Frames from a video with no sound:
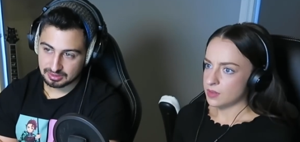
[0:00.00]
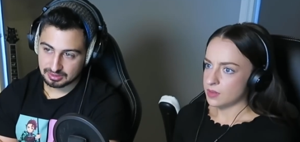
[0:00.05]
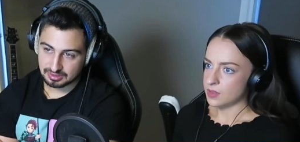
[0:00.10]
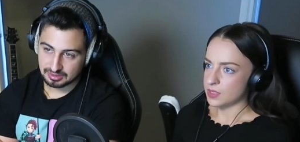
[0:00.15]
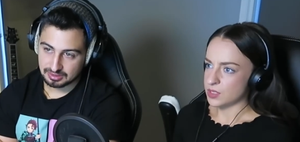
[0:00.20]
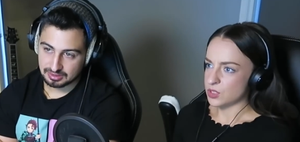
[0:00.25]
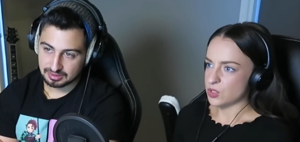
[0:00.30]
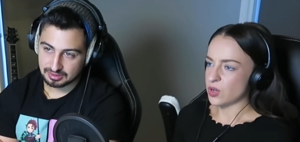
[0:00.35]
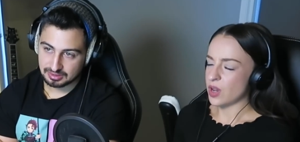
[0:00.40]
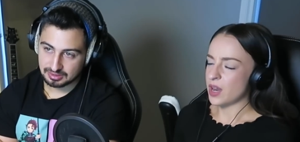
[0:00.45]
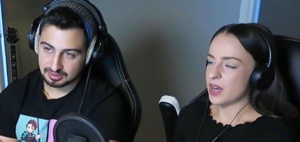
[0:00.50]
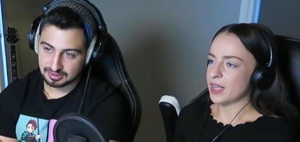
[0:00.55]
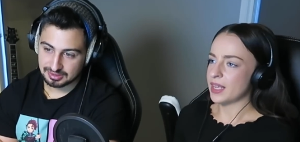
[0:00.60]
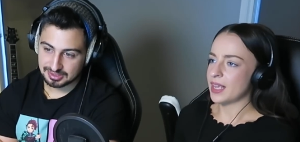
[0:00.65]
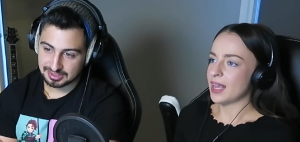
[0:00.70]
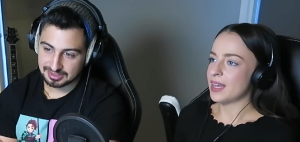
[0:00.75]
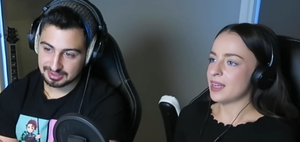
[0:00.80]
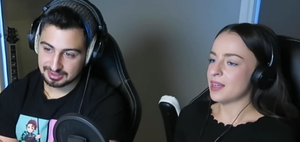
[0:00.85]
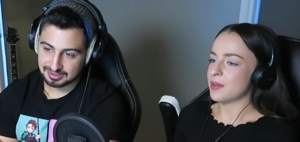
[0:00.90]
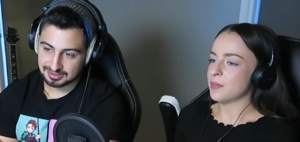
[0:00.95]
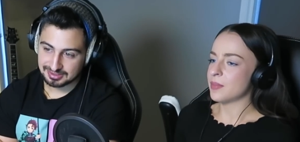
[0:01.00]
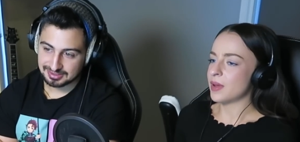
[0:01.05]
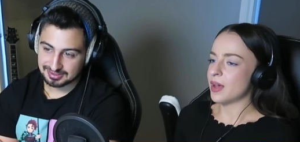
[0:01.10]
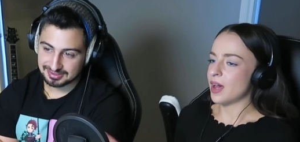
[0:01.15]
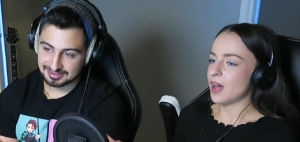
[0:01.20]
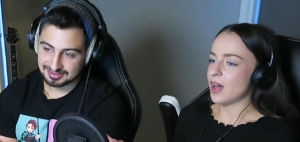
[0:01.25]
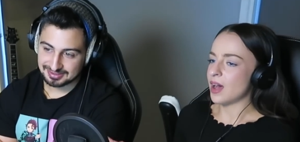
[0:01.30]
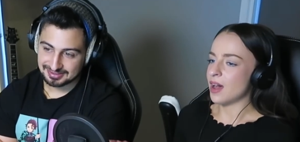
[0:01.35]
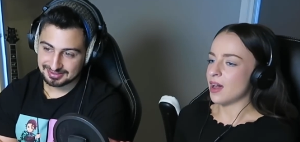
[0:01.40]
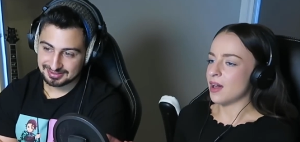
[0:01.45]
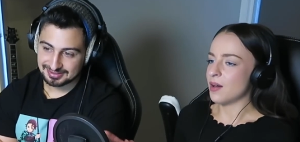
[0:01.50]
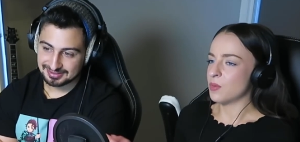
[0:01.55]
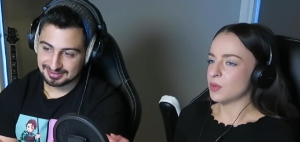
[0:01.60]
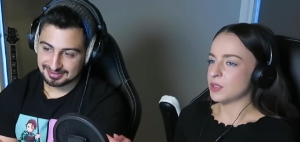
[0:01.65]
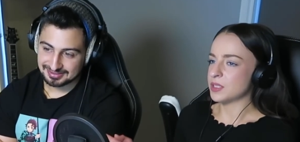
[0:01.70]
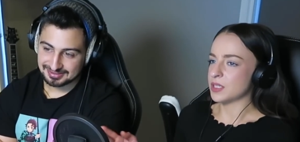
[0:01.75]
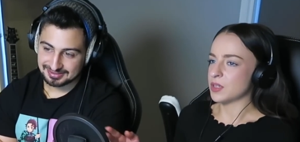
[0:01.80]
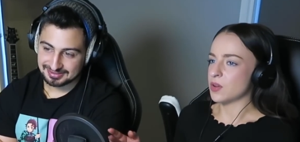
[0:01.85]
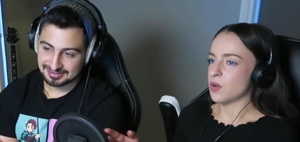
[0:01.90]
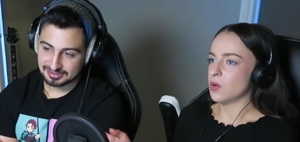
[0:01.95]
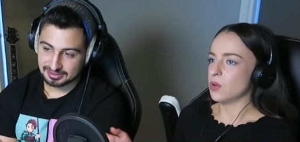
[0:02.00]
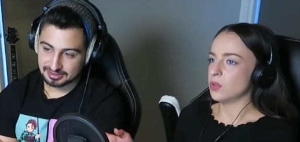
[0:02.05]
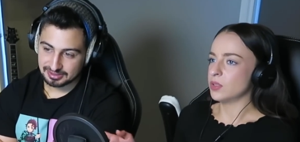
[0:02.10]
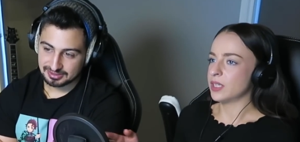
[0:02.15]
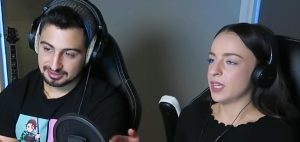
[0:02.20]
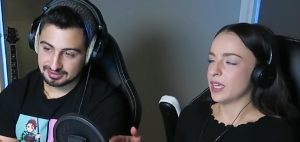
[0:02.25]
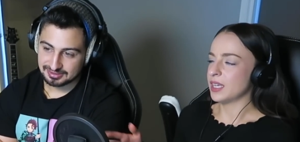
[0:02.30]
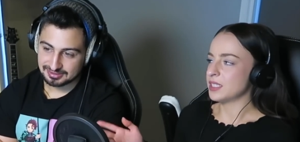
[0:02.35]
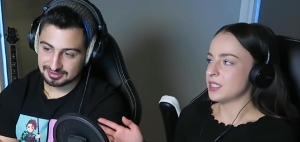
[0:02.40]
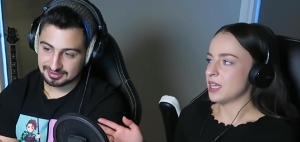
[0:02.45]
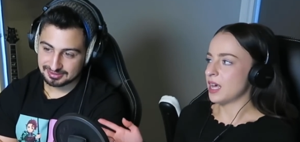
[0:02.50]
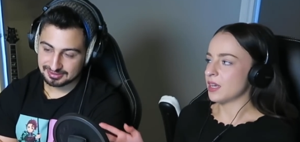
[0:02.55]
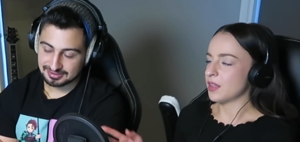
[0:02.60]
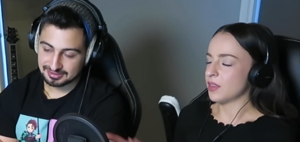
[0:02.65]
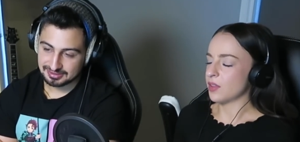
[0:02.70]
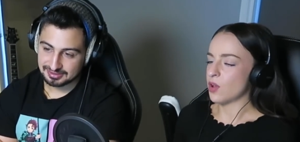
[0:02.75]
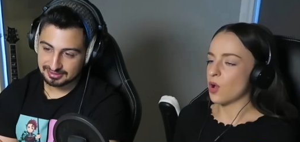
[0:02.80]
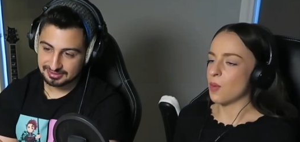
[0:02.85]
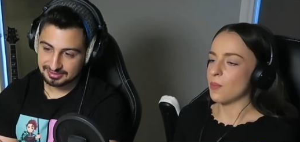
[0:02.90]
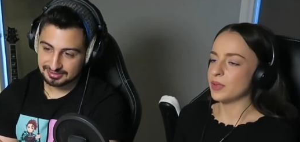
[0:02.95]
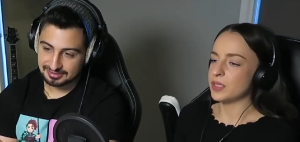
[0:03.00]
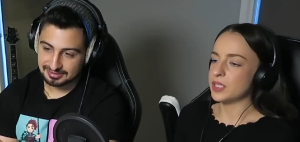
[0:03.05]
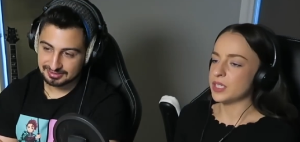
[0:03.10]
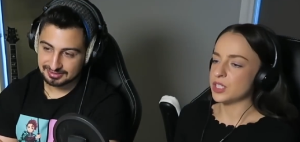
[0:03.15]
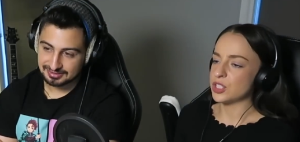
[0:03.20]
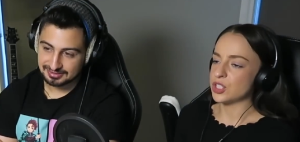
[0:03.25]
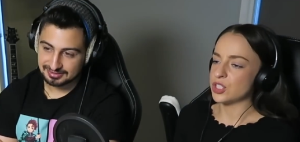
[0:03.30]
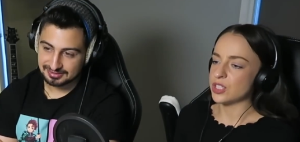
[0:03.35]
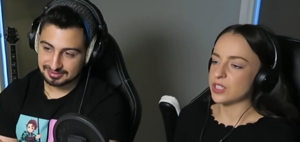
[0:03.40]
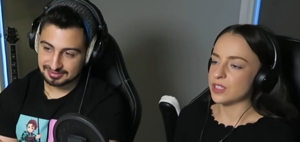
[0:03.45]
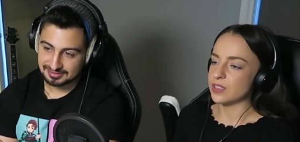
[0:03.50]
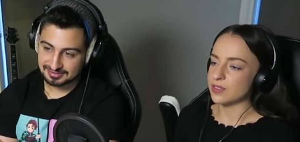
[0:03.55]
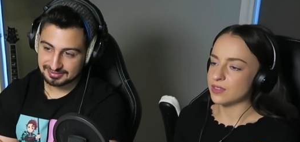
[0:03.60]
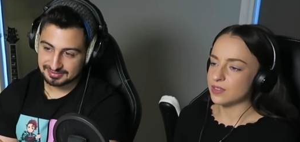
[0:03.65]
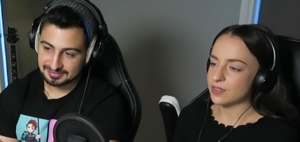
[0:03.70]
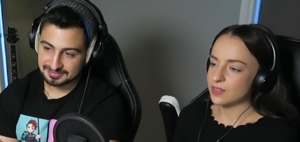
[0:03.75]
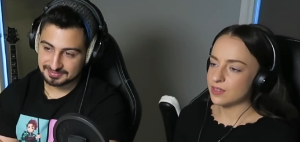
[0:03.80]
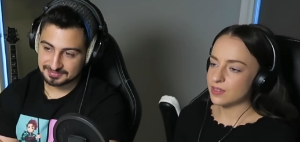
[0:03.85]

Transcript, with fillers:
Speaker 1: He's trying to get him, what's it called, kicked out of the competition.